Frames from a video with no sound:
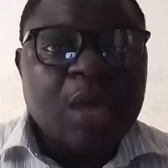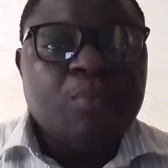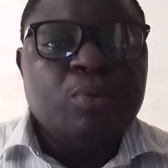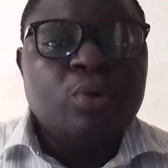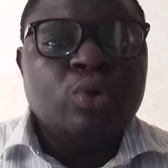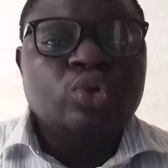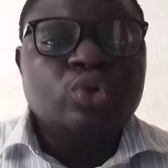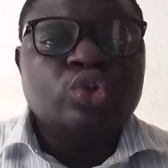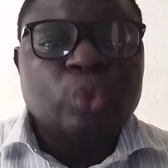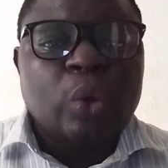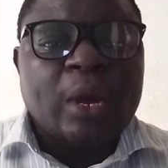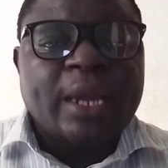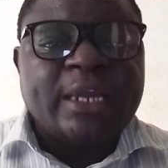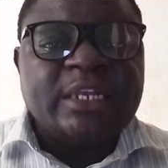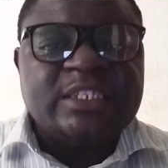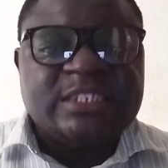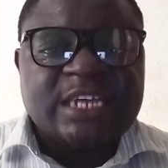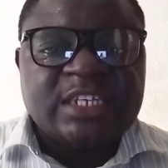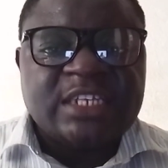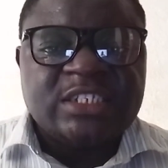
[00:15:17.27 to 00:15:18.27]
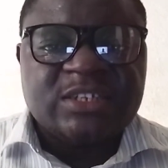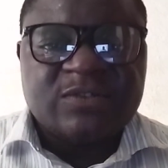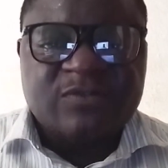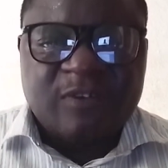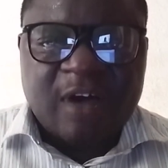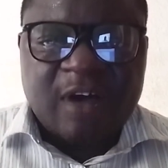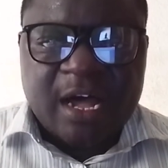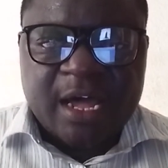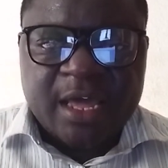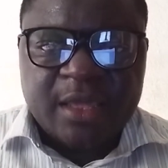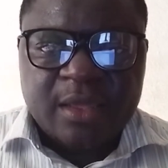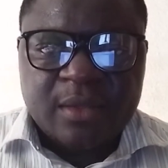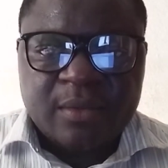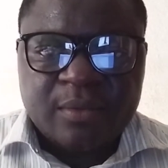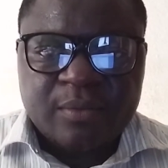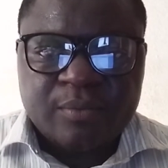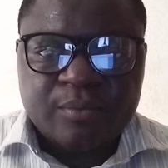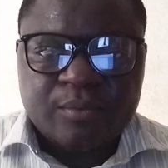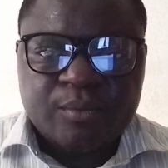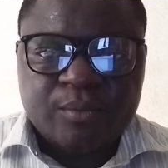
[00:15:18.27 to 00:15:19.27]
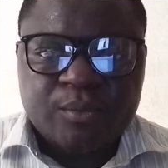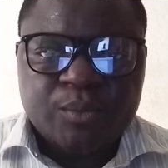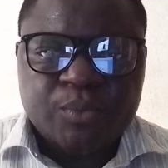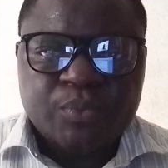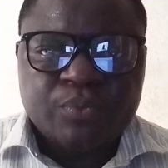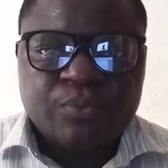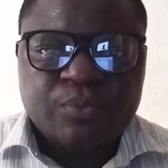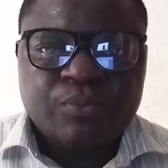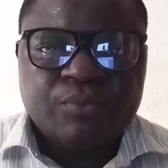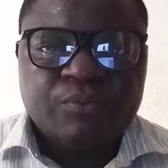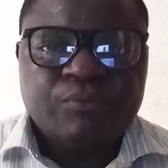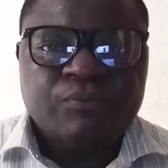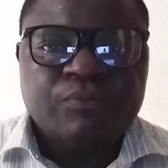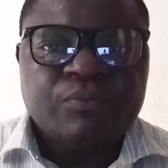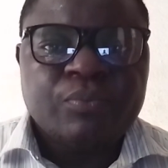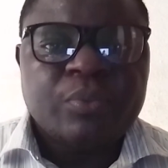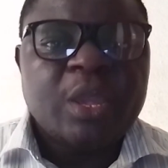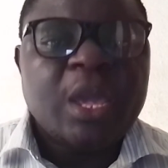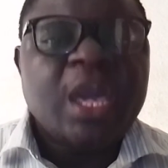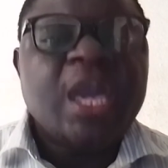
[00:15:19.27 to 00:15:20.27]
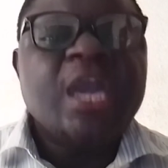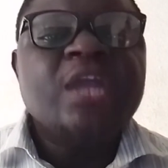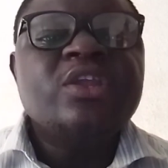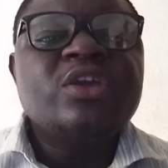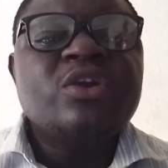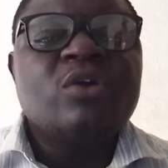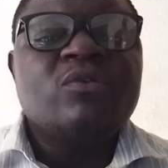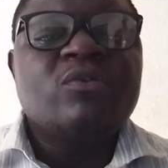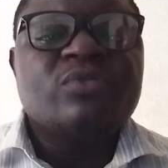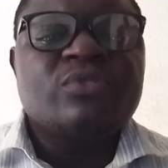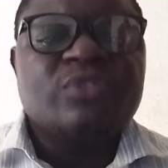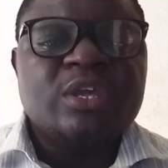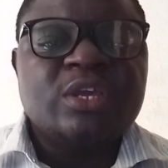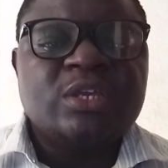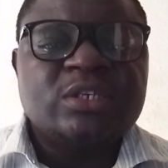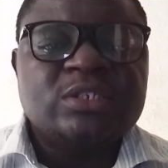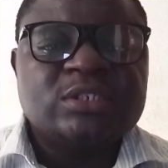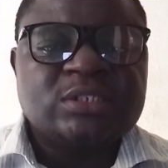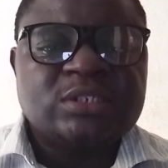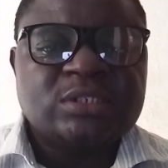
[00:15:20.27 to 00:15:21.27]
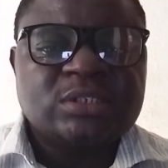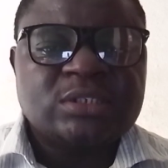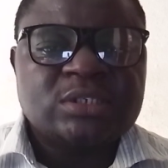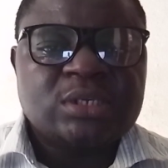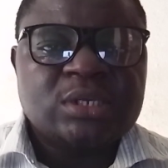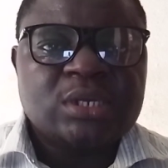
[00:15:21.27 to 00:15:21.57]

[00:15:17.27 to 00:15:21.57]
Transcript: able to identify any of these,